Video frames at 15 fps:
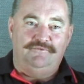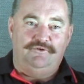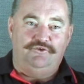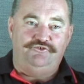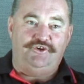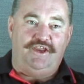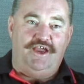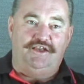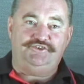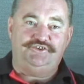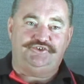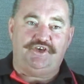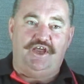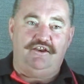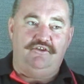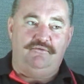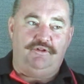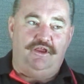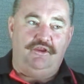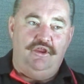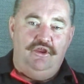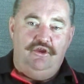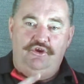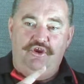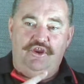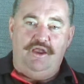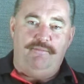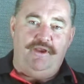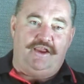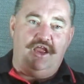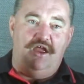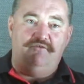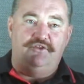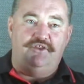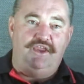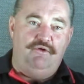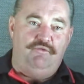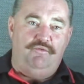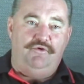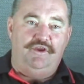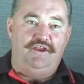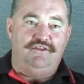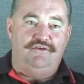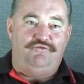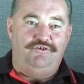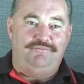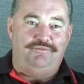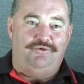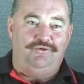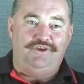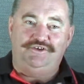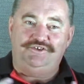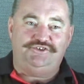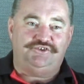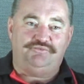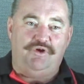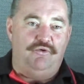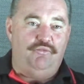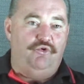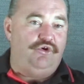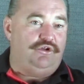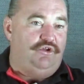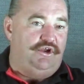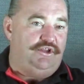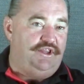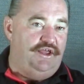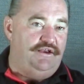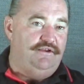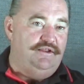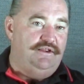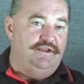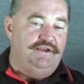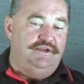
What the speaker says: Because you can't just say to the bloke, you go back over there when we get the football, it just won't work like that. Yeah.